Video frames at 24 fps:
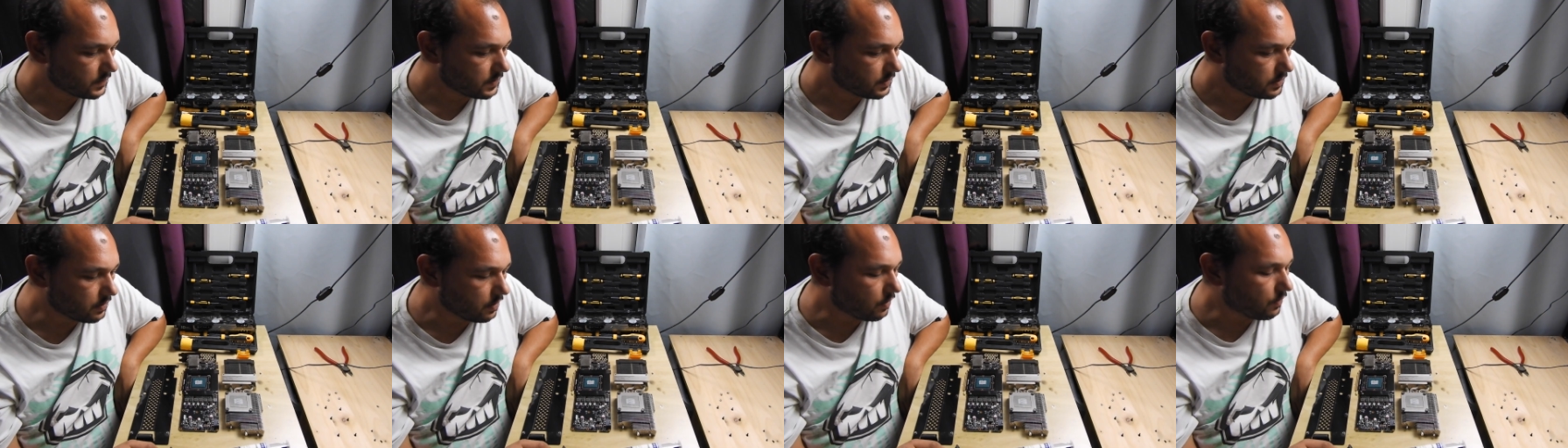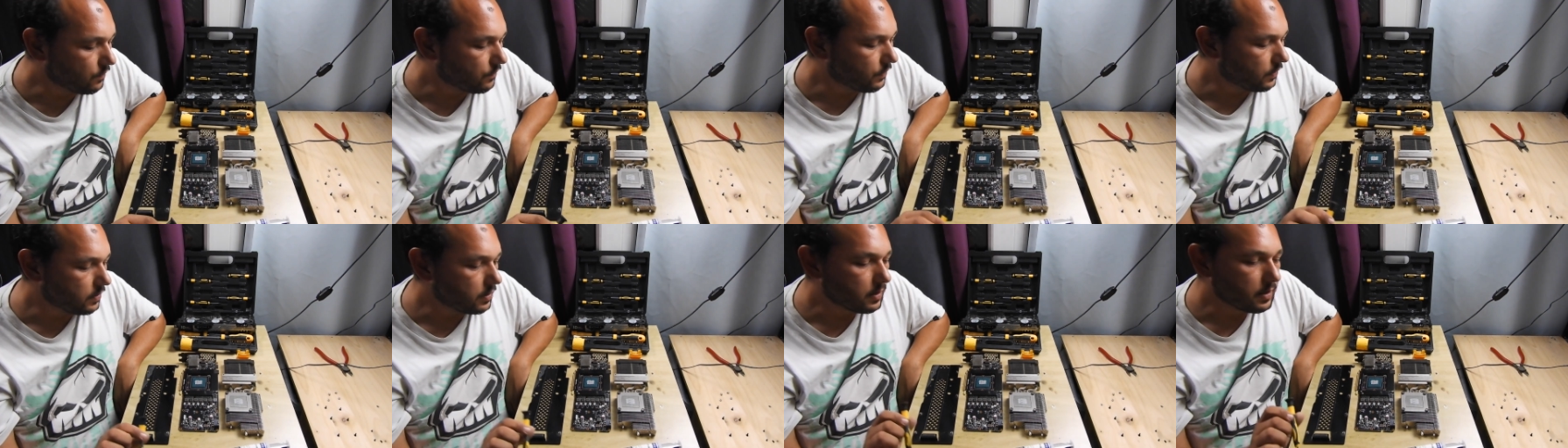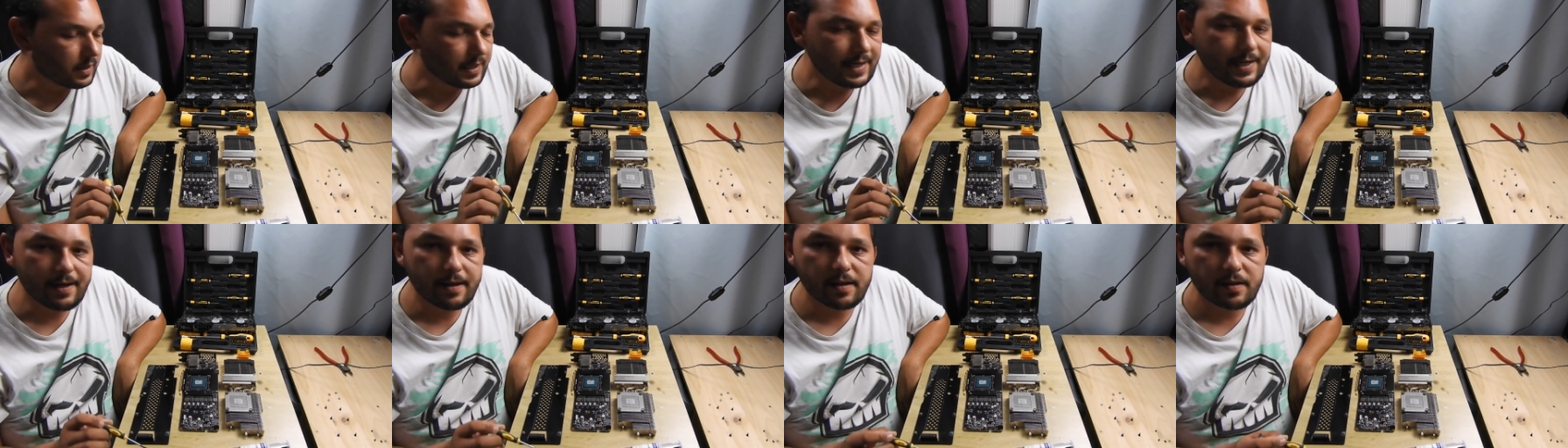So for the
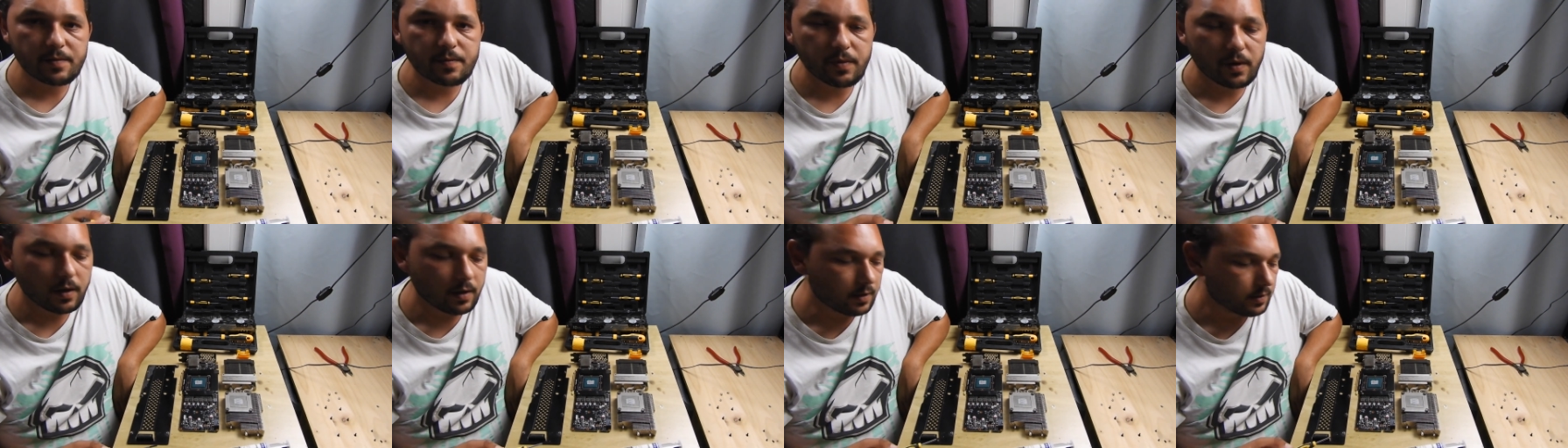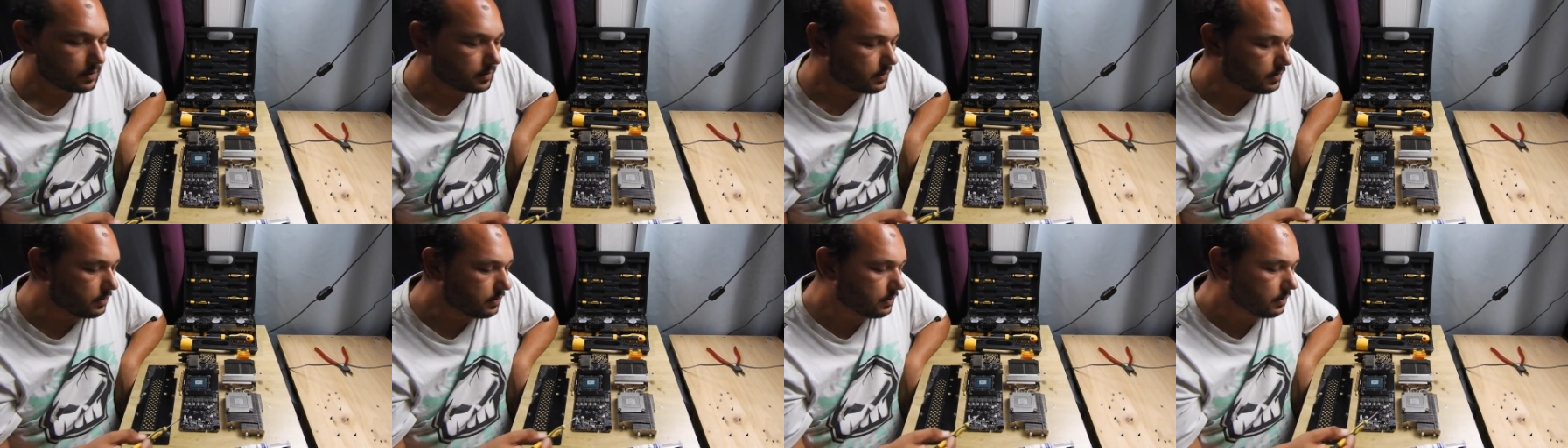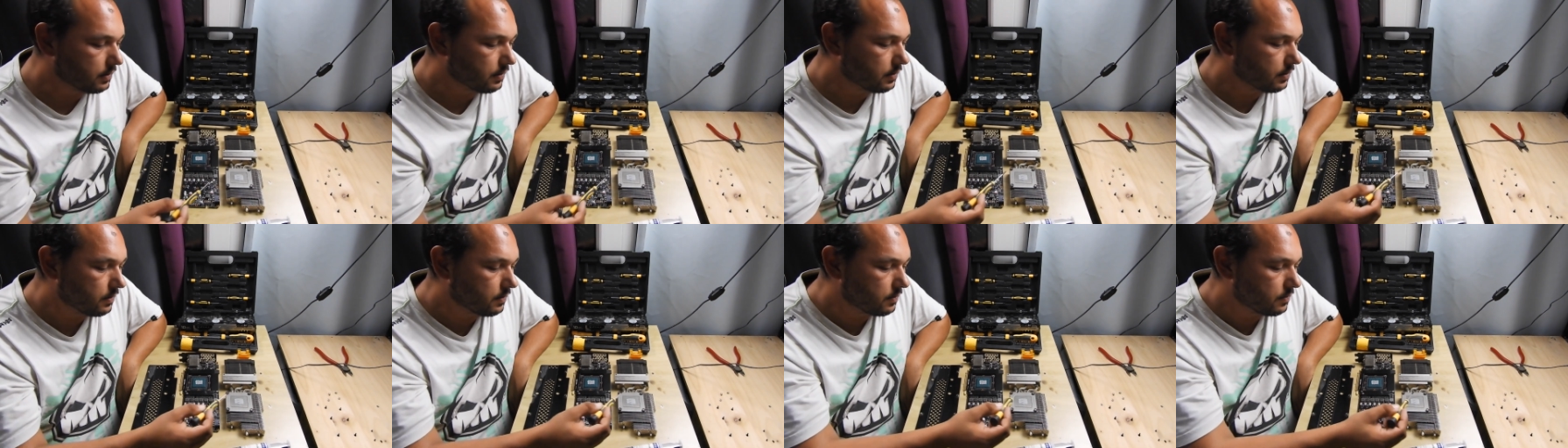cleaning part,
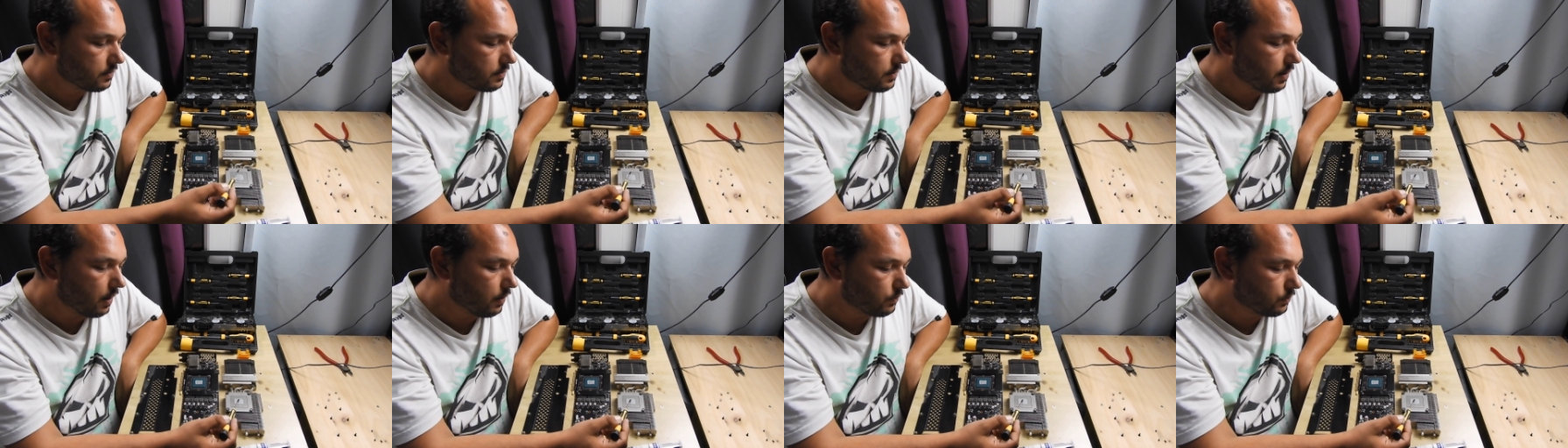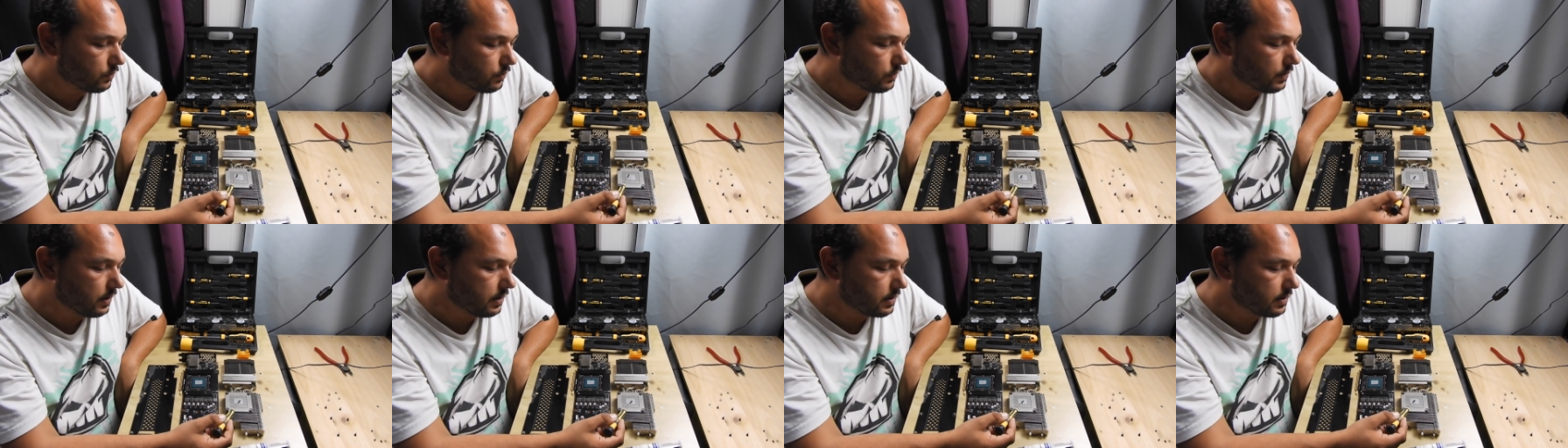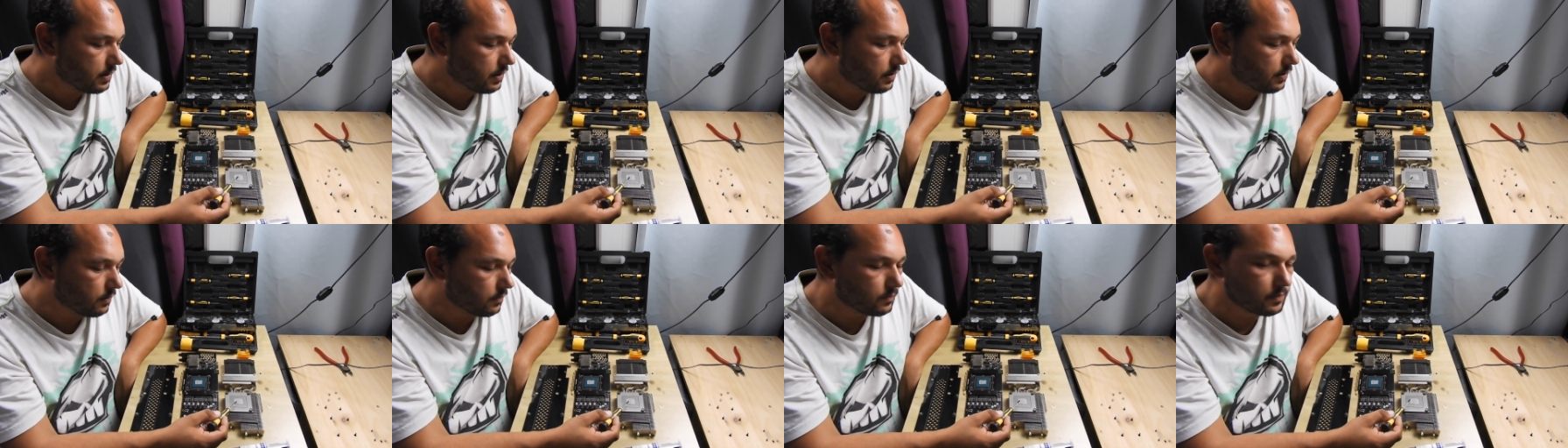how to
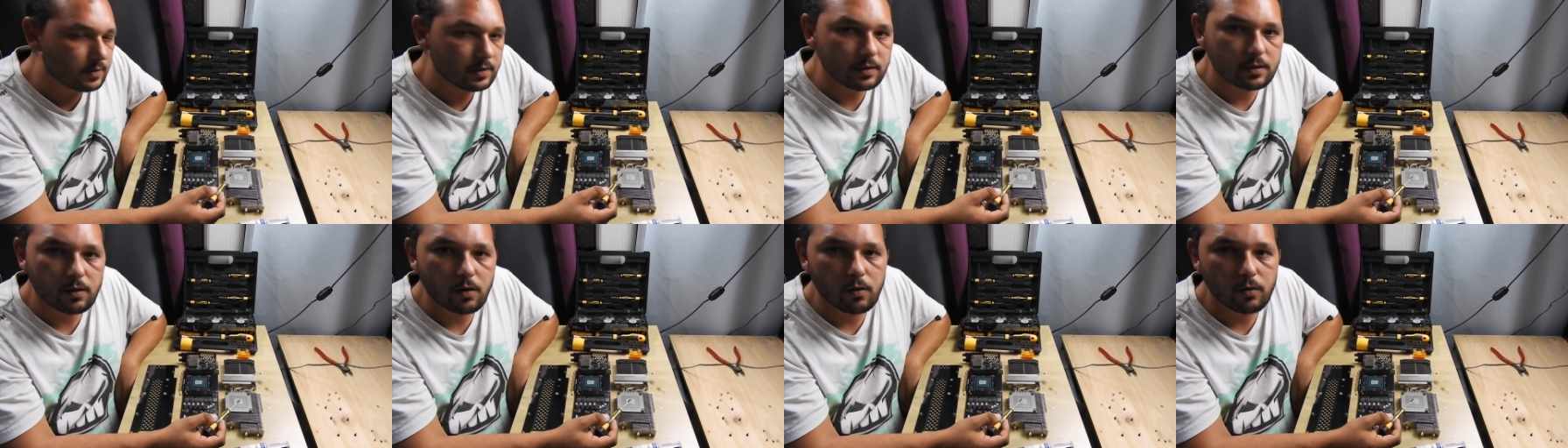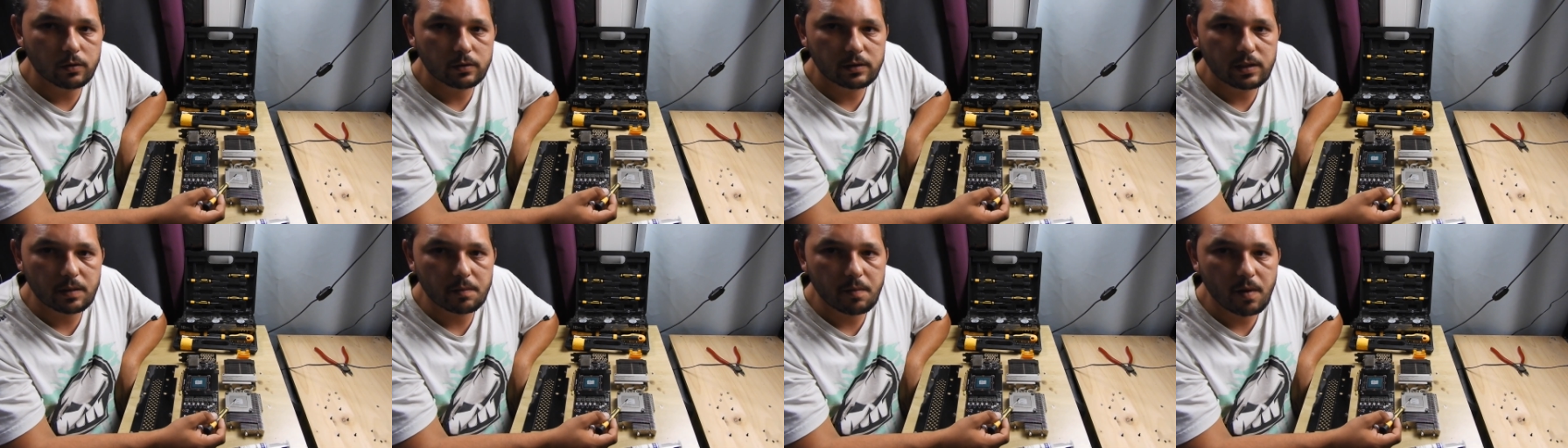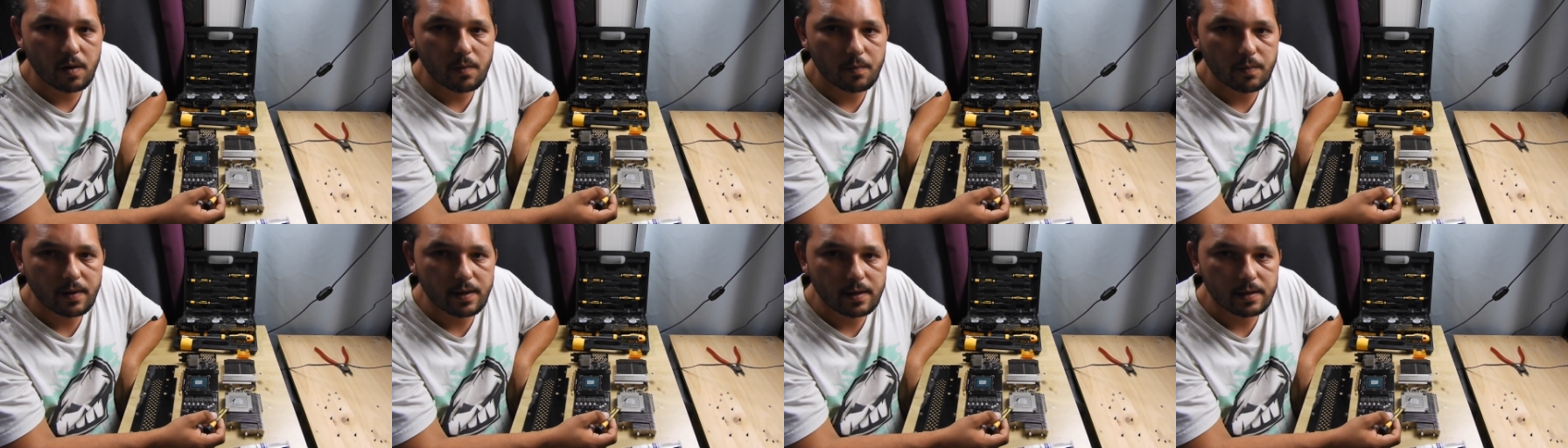get rid of the old
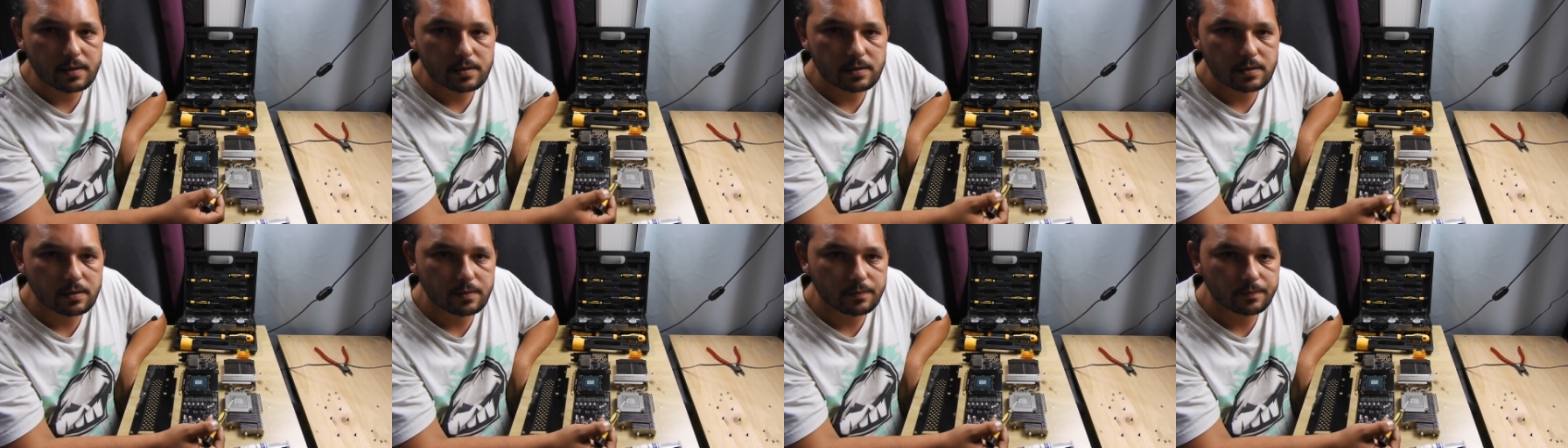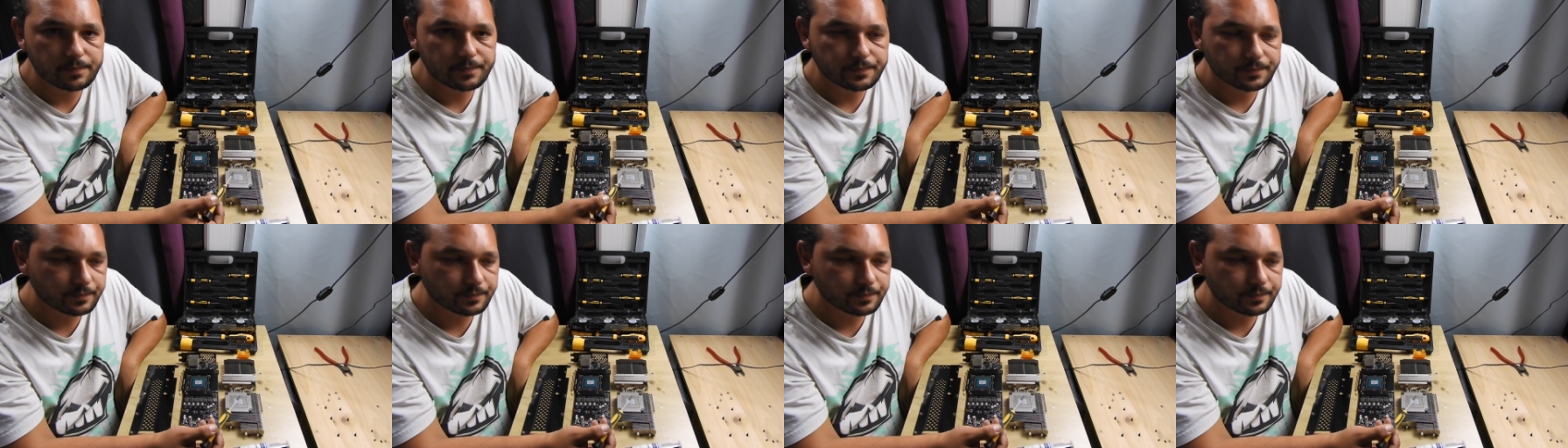thermal paste,